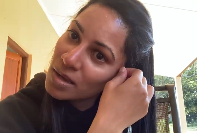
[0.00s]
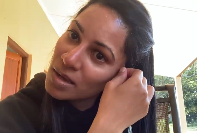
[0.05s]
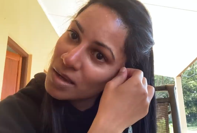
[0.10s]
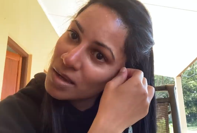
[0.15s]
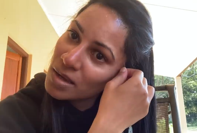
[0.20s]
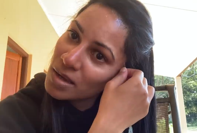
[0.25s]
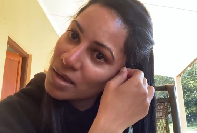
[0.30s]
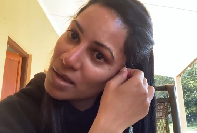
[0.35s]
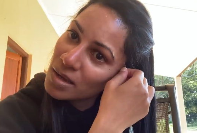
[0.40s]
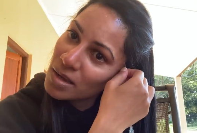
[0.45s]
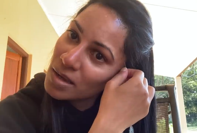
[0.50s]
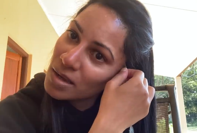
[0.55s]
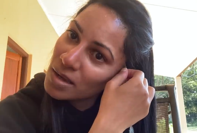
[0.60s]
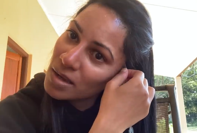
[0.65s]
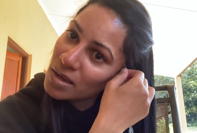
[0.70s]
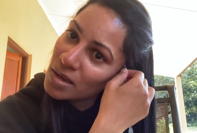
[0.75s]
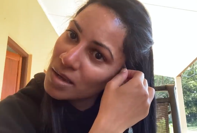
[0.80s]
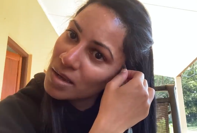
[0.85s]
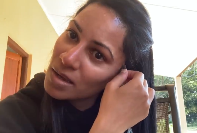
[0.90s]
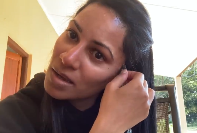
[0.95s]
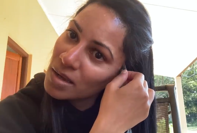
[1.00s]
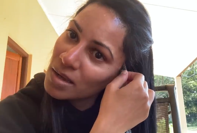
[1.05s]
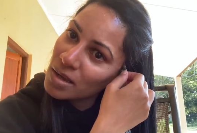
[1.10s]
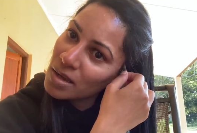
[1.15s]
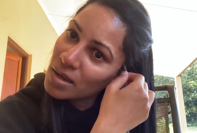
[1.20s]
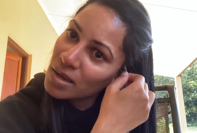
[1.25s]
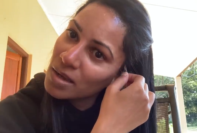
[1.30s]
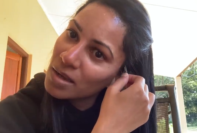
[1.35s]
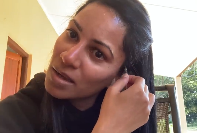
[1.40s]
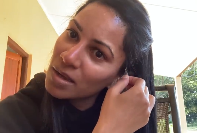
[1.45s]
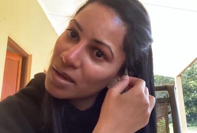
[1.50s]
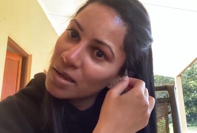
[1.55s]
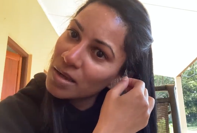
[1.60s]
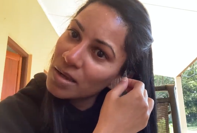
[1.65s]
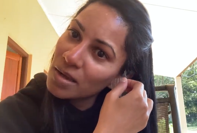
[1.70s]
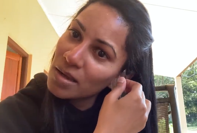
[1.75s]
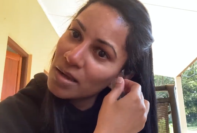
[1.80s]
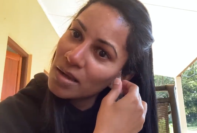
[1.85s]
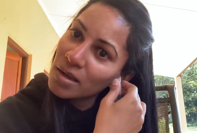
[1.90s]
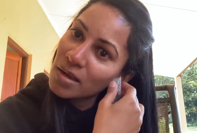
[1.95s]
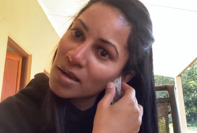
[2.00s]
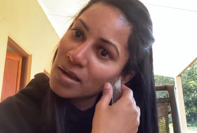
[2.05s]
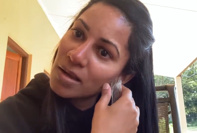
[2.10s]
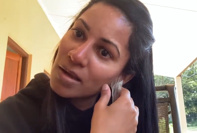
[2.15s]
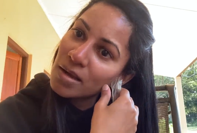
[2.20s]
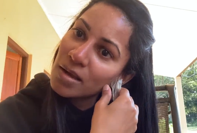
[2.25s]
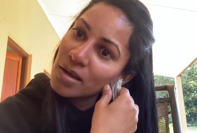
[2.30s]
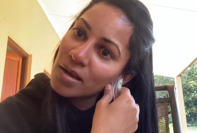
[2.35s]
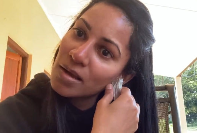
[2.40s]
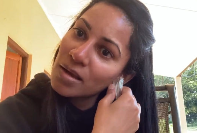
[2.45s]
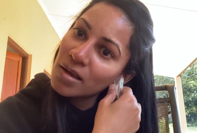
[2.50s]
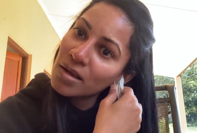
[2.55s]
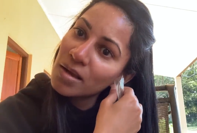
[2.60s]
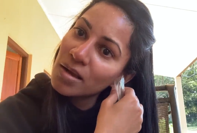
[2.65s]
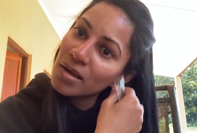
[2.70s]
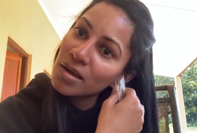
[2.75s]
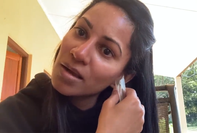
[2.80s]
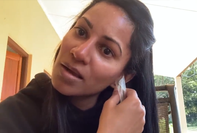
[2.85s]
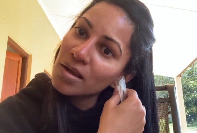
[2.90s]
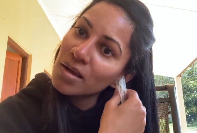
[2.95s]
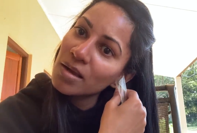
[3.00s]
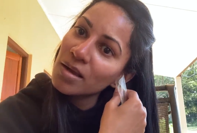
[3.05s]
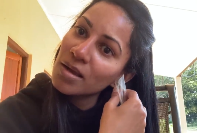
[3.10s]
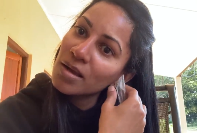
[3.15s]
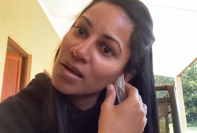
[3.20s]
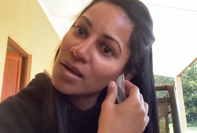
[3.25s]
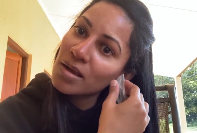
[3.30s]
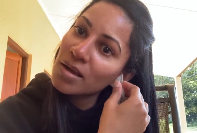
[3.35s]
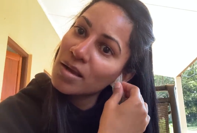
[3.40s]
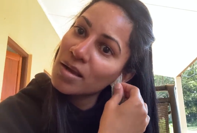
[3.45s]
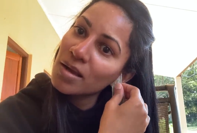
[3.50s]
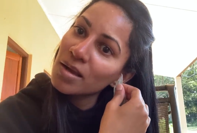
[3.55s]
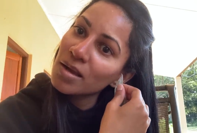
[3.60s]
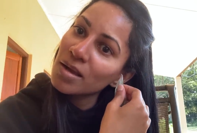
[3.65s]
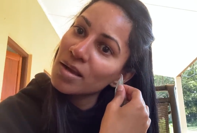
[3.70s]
[no speech]